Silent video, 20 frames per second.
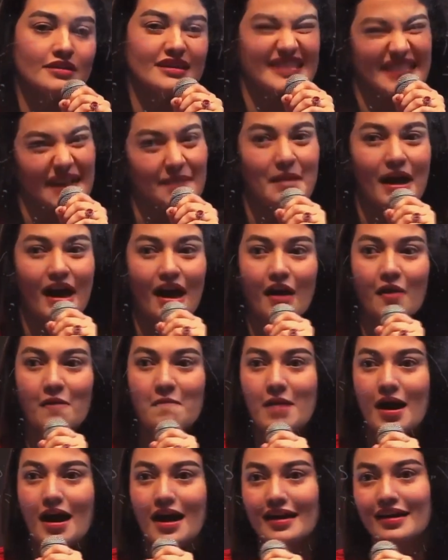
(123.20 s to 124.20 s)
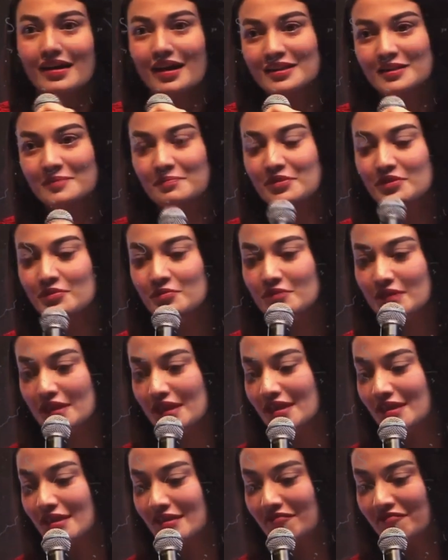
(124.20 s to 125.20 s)
Somehow my husband
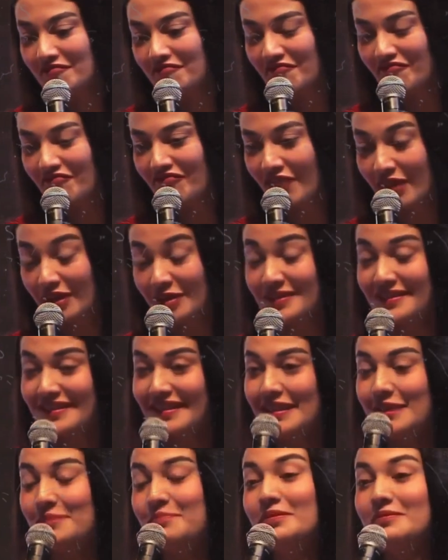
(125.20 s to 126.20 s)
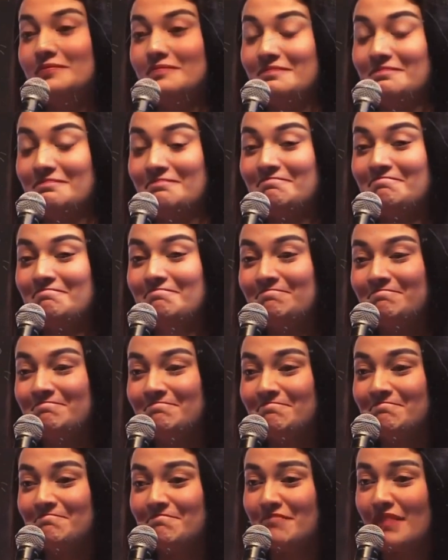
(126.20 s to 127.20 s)
fell asleep
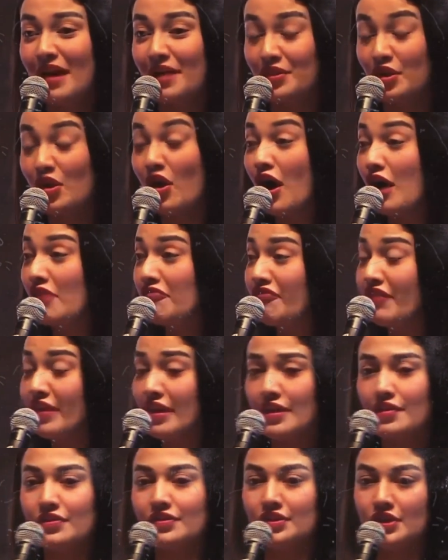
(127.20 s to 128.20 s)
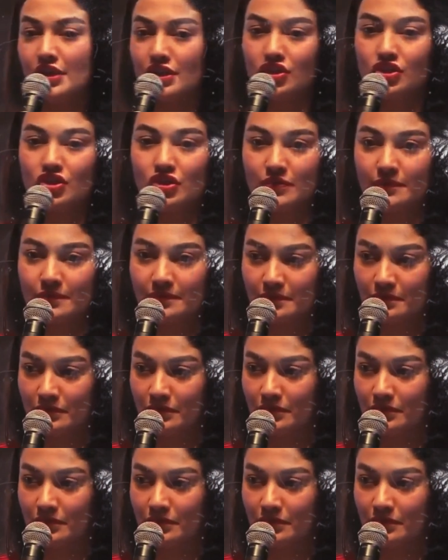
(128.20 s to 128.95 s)
and the car fell in the ditch.